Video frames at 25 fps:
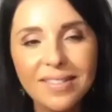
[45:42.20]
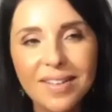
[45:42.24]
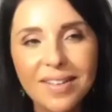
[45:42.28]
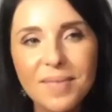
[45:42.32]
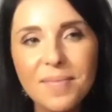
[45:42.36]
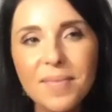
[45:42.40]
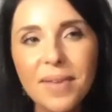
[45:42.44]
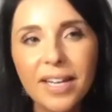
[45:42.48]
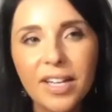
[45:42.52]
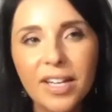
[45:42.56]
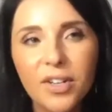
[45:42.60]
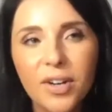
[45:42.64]

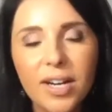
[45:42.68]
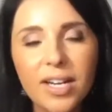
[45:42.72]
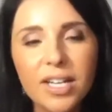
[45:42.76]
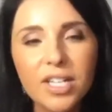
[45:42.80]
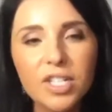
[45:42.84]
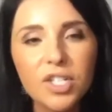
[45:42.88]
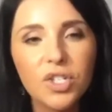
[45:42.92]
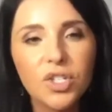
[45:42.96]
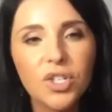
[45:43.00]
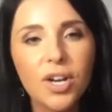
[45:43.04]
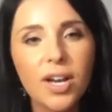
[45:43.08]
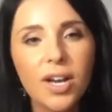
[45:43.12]
my
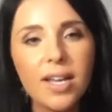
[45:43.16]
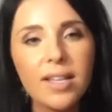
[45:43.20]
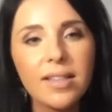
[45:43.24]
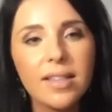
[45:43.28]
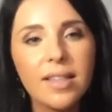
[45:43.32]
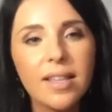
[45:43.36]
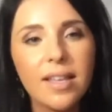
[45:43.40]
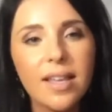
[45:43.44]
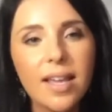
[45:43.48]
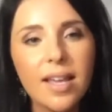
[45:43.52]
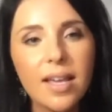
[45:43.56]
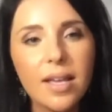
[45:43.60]
greatest
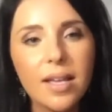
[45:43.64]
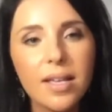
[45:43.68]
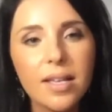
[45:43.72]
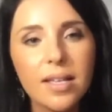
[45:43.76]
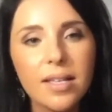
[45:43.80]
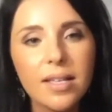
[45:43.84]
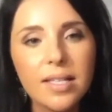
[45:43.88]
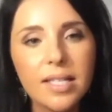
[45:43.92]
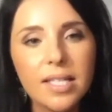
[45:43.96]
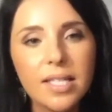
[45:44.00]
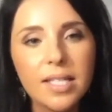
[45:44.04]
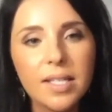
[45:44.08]
strength
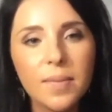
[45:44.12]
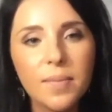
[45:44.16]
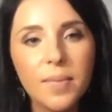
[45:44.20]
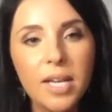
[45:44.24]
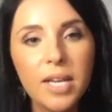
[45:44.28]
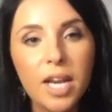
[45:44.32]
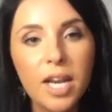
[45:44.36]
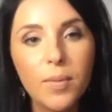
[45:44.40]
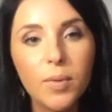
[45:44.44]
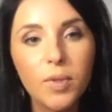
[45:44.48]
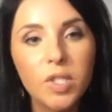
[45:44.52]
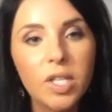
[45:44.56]
is being
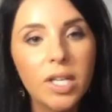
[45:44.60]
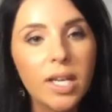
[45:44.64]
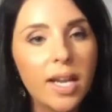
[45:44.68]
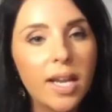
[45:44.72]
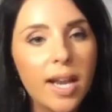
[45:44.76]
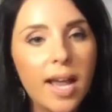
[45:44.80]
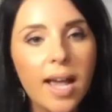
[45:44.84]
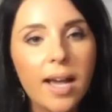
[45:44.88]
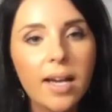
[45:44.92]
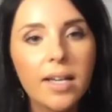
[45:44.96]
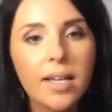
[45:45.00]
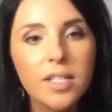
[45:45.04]
able to
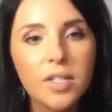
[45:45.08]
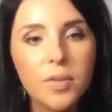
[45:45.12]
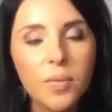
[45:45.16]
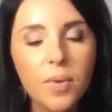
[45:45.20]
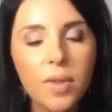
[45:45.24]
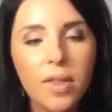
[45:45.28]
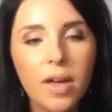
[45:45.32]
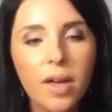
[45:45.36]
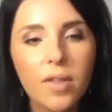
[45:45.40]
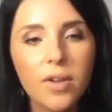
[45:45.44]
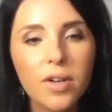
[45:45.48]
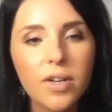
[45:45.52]
connect
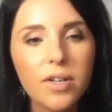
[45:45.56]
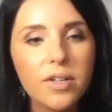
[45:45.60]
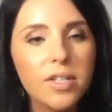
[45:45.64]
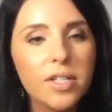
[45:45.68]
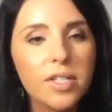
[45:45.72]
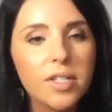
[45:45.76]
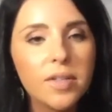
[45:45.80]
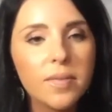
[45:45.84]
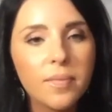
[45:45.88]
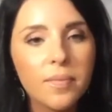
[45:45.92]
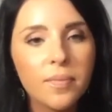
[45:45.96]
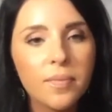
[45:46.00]
with
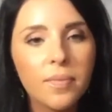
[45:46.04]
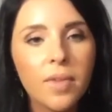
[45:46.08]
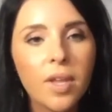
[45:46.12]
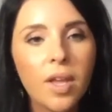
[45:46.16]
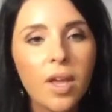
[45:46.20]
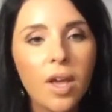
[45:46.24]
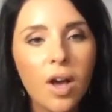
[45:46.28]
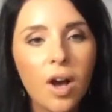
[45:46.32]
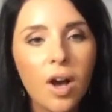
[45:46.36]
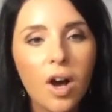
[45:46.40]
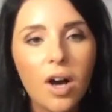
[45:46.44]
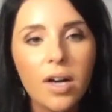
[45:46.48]
others
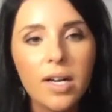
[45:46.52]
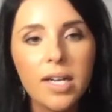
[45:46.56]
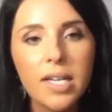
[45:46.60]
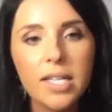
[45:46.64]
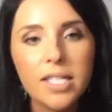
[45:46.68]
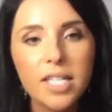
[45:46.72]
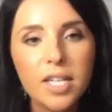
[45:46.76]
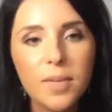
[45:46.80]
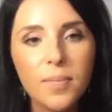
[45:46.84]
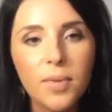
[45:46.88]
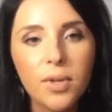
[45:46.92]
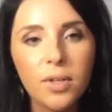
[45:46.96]
on a
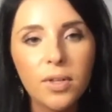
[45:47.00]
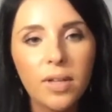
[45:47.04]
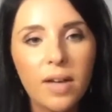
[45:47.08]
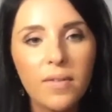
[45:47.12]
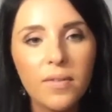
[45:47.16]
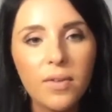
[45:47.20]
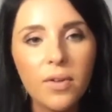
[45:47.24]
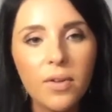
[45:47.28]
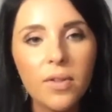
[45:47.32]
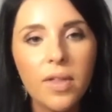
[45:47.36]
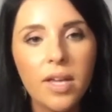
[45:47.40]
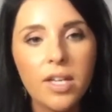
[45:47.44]
deeper
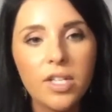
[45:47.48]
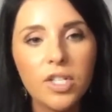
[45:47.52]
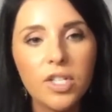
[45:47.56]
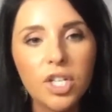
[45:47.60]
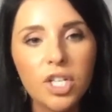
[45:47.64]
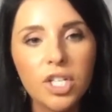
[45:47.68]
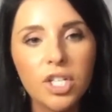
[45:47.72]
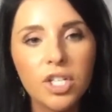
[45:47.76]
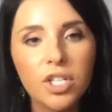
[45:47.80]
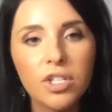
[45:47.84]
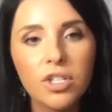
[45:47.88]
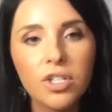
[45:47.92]
level than
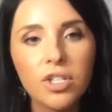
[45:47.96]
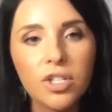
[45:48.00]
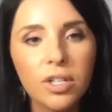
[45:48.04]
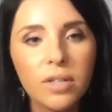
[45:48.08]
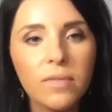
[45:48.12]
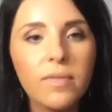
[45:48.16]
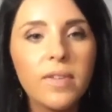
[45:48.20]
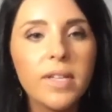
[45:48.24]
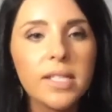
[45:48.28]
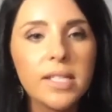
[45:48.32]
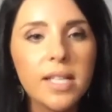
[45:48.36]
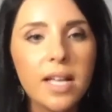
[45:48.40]
just
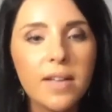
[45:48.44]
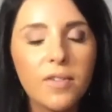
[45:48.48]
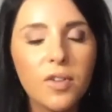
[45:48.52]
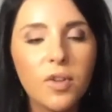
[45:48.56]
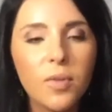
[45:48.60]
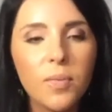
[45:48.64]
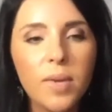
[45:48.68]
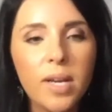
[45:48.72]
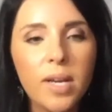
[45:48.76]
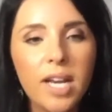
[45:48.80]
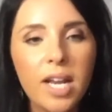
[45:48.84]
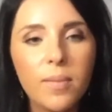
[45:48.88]
surface level,
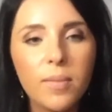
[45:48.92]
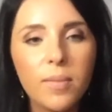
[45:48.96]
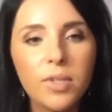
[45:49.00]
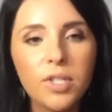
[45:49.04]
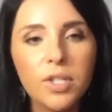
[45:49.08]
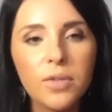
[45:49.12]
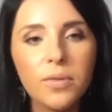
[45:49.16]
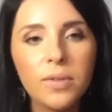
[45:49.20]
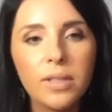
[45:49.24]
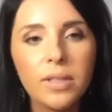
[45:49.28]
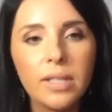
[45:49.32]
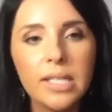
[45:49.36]
being able
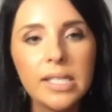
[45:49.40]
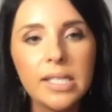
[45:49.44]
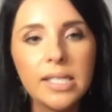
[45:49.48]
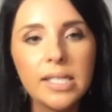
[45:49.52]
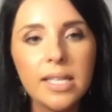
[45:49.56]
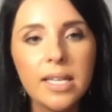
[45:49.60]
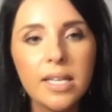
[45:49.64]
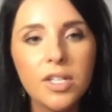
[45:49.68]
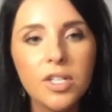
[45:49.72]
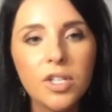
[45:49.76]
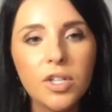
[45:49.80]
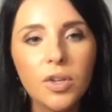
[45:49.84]
to really
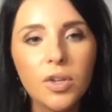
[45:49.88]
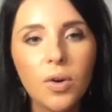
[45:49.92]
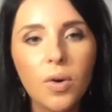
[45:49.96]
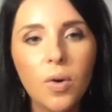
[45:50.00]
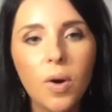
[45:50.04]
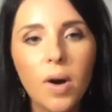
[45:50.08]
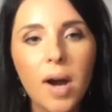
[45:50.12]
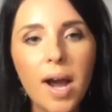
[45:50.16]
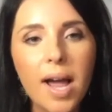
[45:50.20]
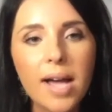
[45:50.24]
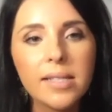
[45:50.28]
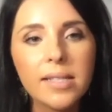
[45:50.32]
see into the
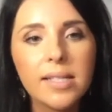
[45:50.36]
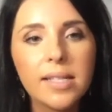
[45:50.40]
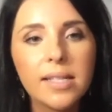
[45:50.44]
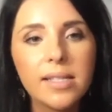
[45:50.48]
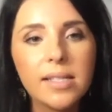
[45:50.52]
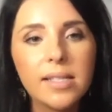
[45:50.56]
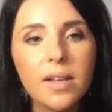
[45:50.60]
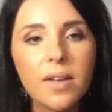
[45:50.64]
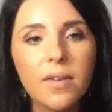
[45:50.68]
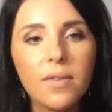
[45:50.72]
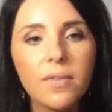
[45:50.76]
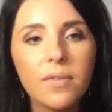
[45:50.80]
core essence
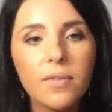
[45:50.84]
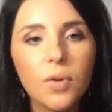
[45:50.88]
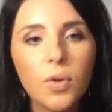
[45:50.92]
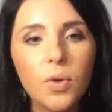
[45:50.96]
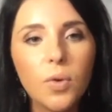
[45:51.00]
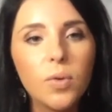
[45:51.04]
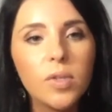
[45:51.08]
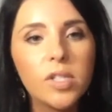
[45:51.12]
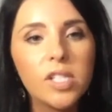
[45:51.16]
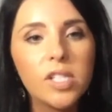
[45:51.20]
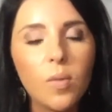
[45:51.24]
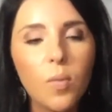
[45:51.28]
of
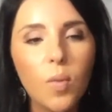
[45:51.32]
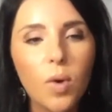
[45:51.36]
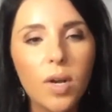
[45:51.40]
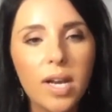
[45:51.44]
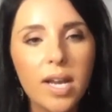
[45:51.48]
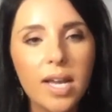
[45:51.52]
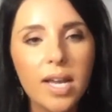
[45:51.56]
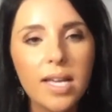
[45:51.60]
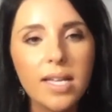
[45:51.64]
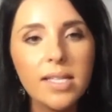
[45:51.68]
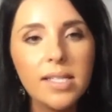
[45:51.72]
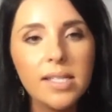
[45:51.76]
who someone
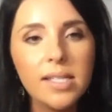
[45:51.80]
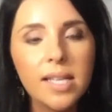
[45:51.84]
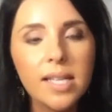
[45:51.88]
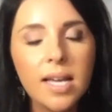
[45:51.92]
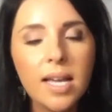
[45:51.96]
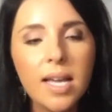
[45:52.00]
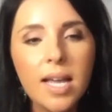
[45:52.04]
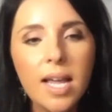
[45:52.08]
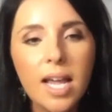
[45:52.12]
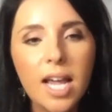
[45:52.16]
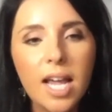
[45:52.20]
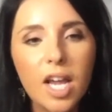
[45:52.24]
is
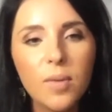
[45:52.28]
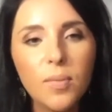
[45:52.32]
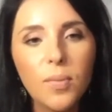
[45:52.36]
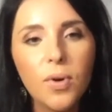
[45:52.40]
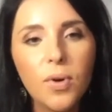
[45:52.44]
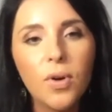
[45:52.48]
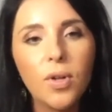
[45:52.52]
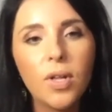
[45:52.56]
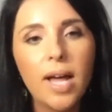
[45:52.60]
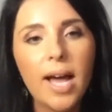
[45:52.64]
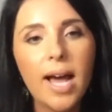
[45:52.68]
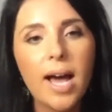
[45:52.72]
and
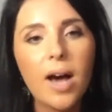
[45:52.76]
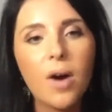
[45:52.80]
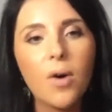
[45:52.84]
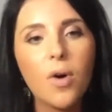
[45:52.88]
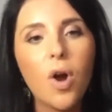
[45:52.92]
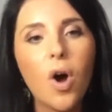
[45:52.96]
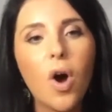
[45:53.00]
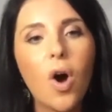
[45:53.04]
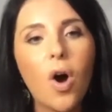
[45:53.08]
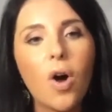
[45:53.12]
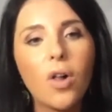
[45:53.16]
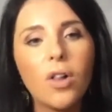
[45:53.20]
pull out
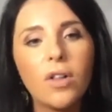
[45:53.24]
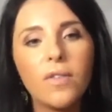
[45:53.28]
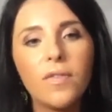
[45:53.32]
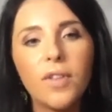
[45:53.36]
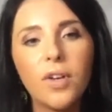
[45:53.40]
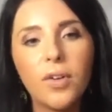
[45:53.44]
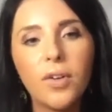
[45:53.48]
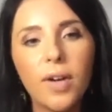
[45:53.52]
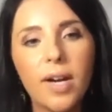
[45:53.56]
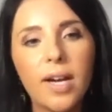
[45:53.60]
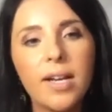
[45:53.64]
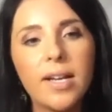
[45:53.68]
all of the
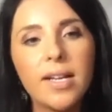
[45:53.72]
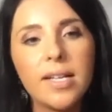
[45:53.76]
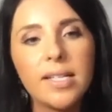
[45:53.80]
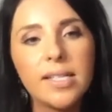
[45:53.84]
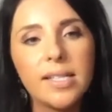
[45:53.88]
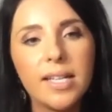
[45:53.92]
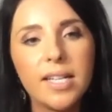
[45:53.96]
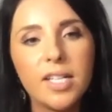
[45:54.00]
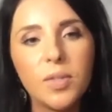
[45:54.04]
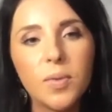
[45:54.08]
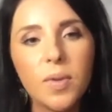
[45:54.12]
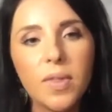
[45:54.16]
greatness
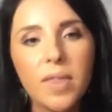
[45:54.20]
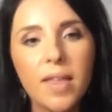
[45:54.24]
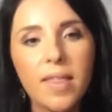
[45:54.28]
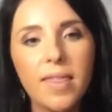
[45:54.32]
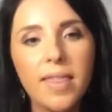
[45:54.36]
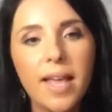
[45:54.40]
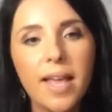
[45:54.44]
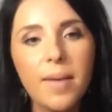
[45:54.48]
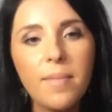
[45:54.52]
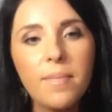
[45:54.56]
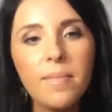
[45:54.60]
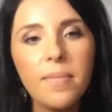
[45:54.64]
that is within
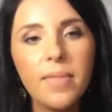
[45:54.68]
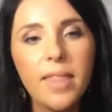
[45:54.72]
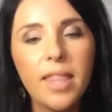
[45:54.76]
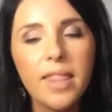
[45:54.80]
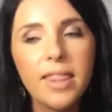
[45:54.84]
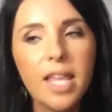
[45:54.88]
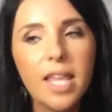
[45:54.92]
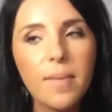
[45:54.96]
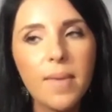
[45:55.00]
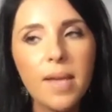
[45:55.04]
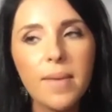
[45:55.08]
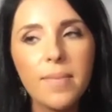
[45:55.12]
them that
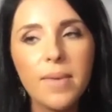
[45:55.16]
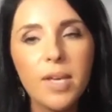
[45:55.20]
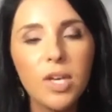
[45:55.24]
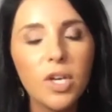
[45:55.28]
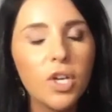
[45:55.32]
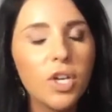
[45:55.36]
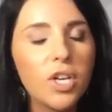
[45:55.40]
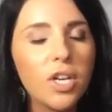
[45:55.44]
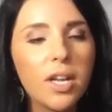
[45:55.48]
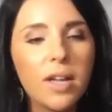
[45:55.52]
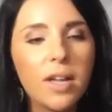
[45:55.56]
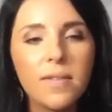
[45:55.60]
they maybe
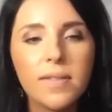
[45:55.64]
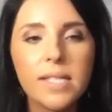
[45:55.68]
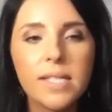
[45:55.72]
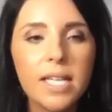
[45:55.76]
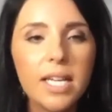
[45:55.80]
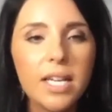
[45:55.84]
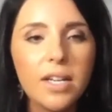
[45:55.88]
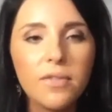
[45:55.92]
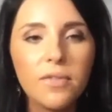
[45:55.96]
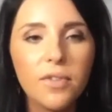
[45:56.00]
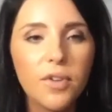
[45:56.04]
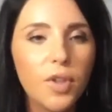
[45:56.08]
couldn't have
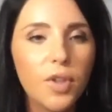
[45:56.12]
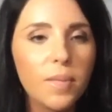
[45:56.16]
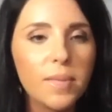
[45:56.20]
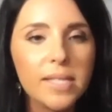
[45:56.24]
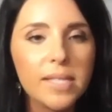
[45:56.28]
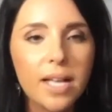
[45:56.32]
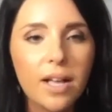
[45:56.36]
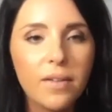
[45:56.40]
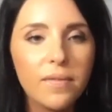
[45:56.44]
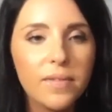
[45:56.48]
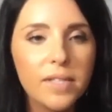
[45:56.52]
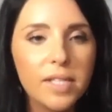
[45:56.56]
seen for
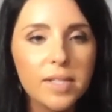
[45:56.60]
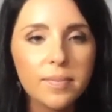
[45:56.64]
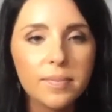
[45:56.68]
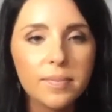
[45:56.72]
themselves.